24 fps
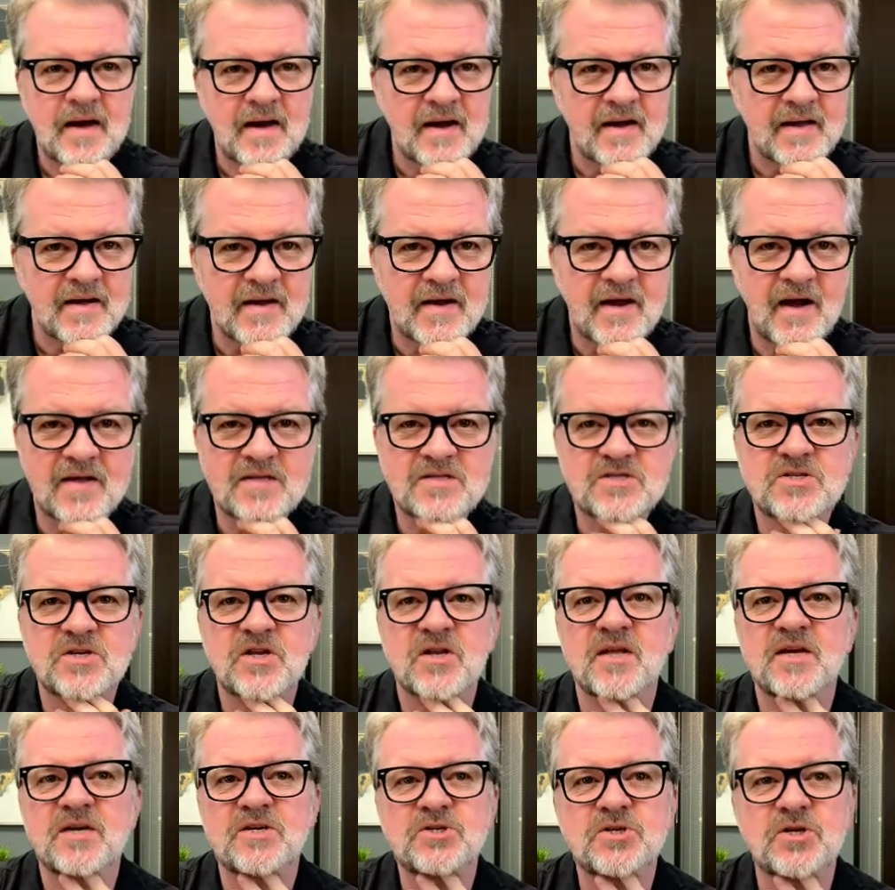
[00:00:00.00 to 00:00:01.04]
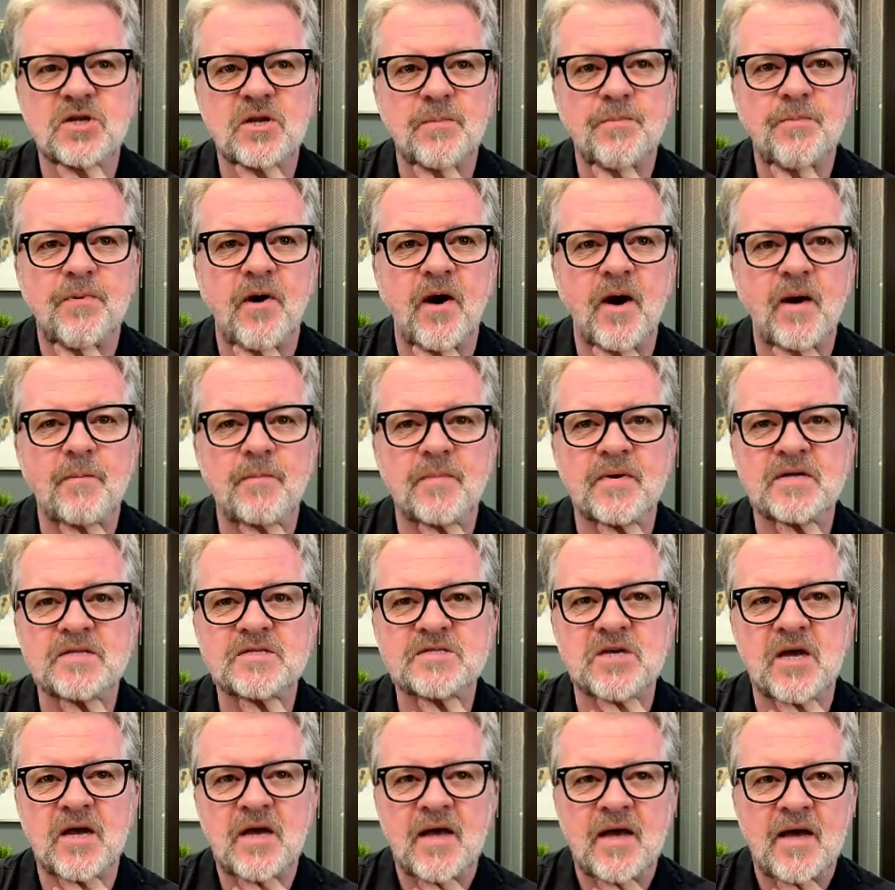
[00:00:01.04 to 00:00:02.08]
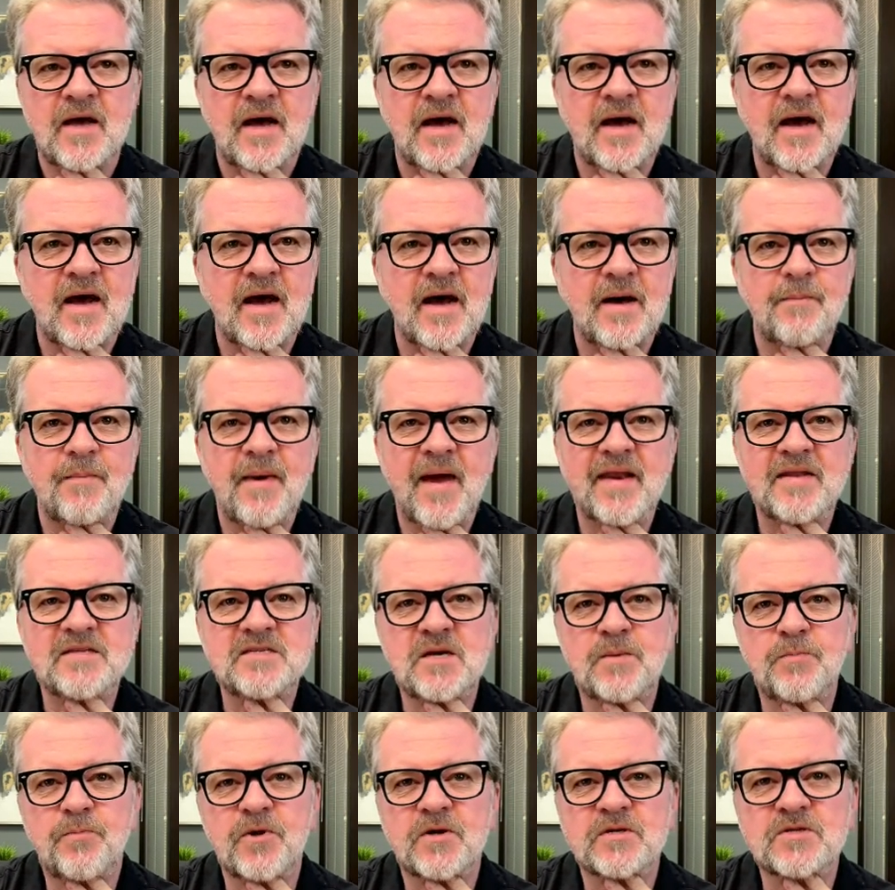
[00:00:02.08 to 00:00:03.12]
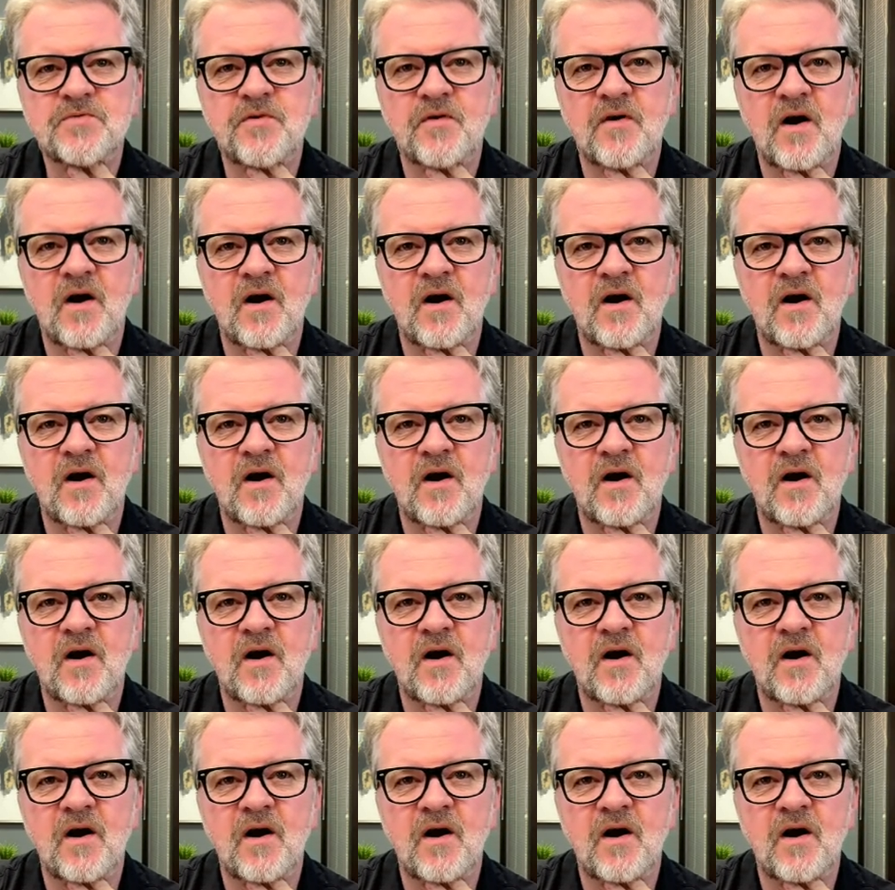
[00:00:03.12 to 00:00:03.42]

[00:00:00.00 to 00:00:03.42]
Constellation Apartments. Managing principal,